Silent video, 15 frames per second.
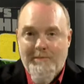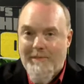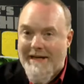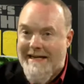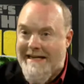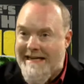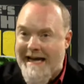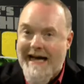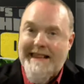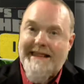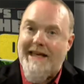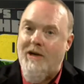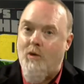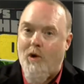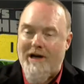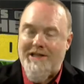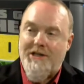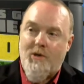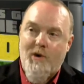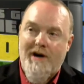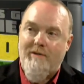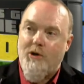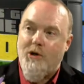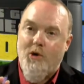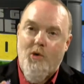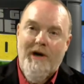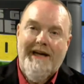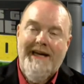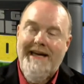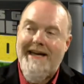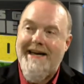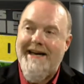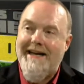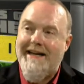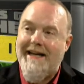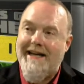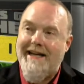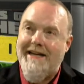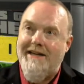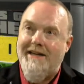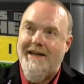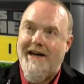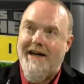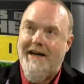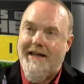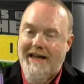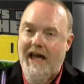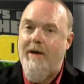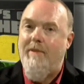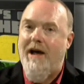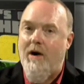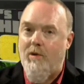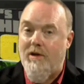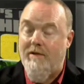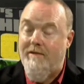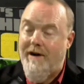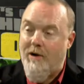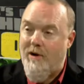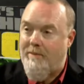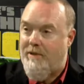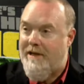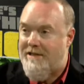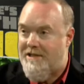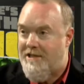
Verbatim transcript: but nothing whatsoever going in, and uh, came out with a very pleasant